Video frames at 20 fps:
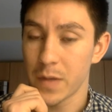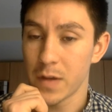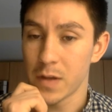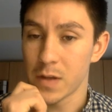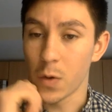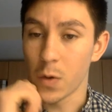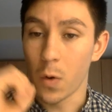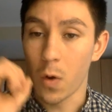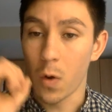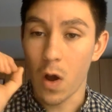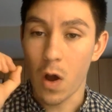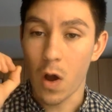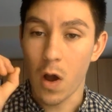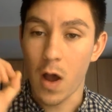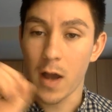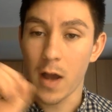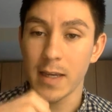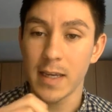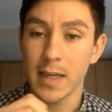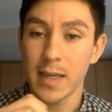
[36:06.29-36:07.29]
So
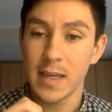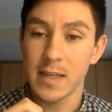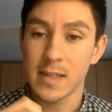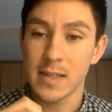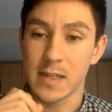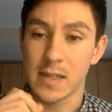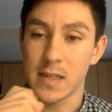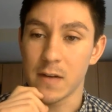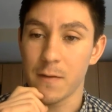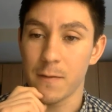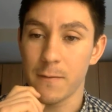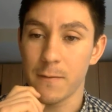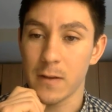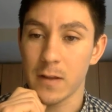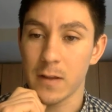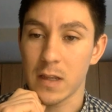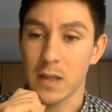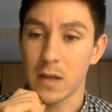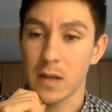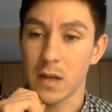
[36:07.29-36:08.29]
hockey is
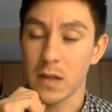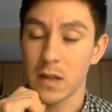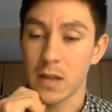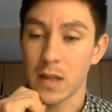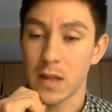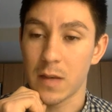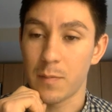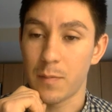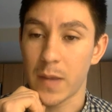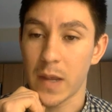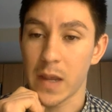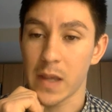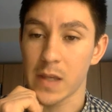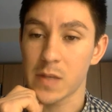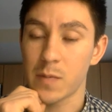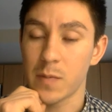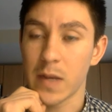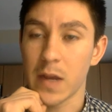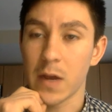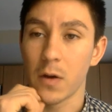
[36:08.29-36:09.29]
different than than
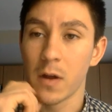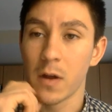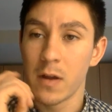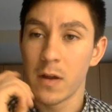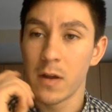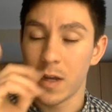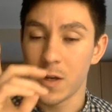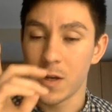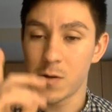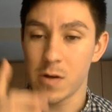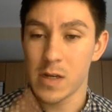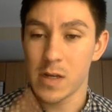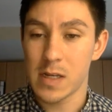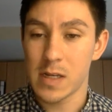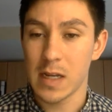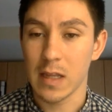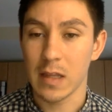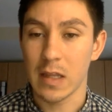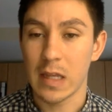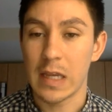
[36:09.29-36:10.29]
base. Now,
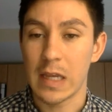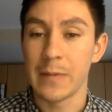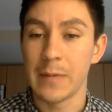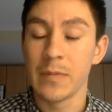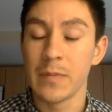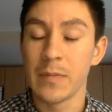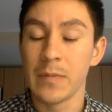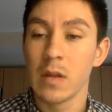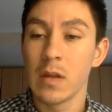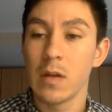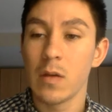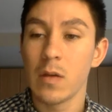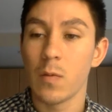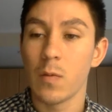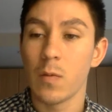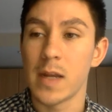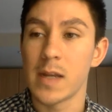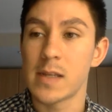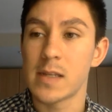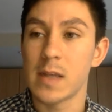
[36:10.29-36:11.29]
interestingly,
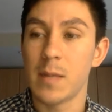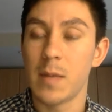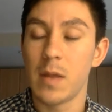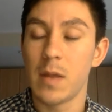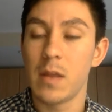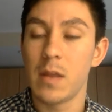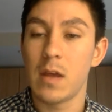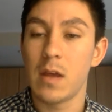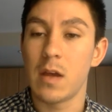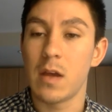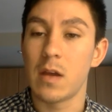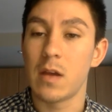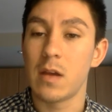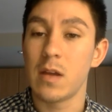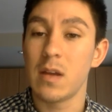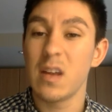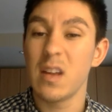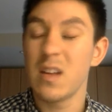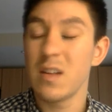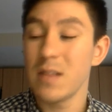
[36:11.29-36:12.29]
right? Some of the
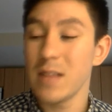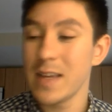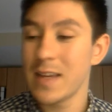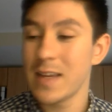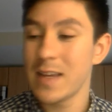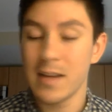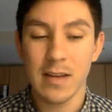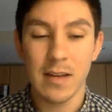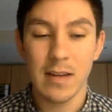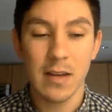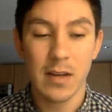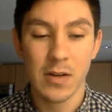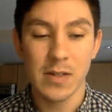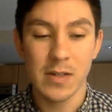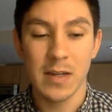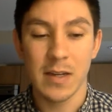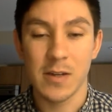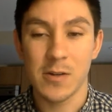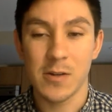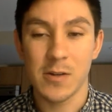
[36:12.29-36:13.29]
it, eh, like
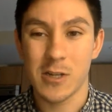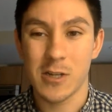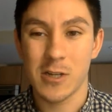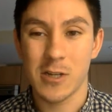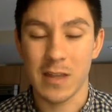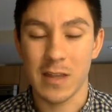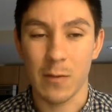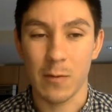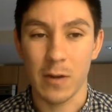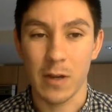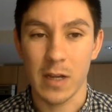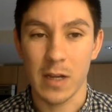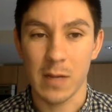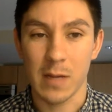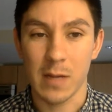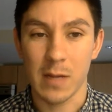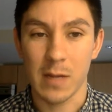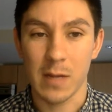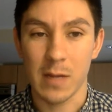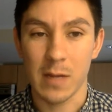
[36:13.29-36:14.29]
here's an interesting thing when it
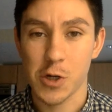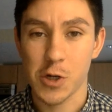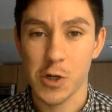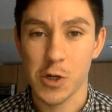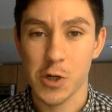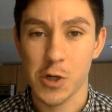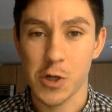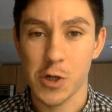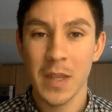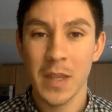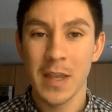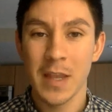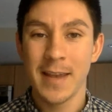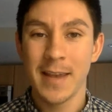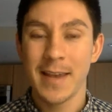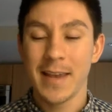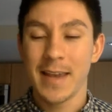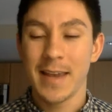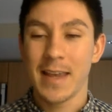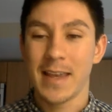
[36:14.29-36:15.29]
comes to the shot
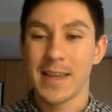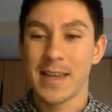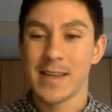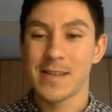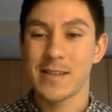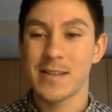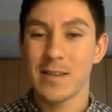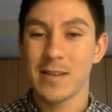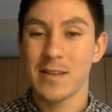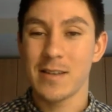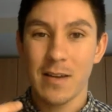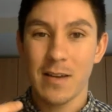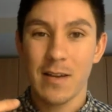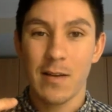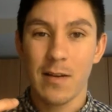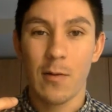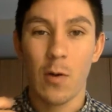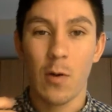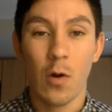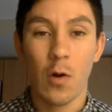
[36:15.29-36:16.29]
is
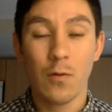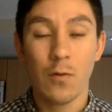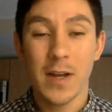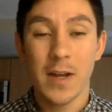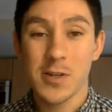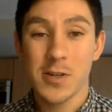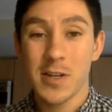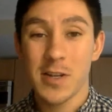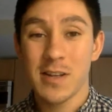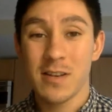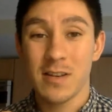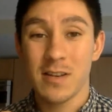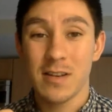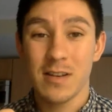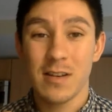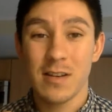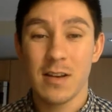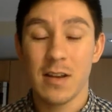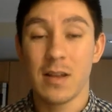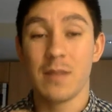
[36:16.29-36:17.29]
Ovechkin
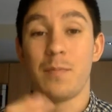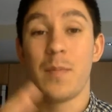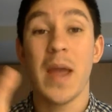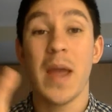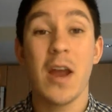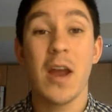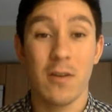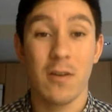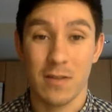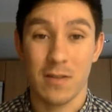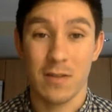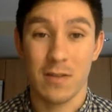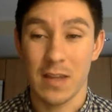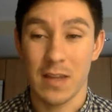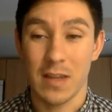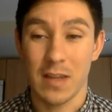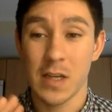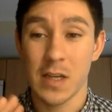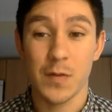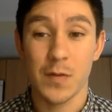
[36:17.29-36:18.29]
apparently
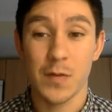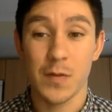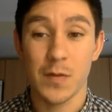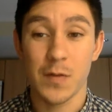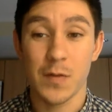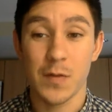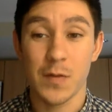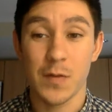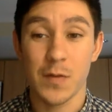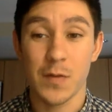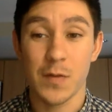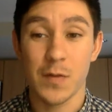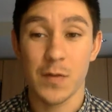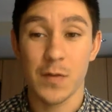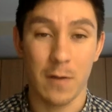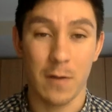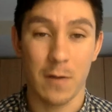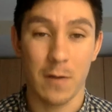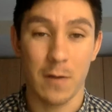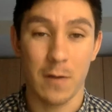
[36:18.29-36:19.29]
his first time
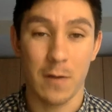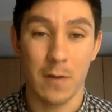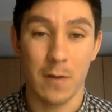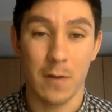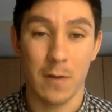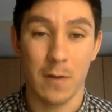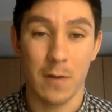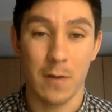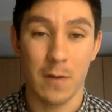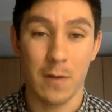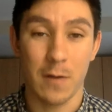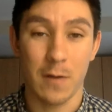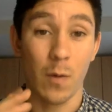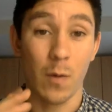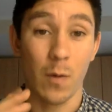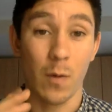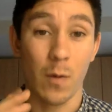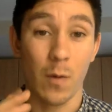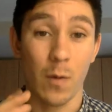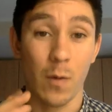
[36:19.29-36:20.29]
golfing ever got a hole
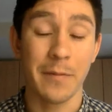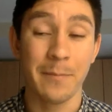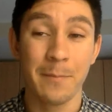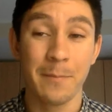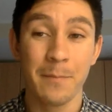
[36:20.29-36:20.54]
in one.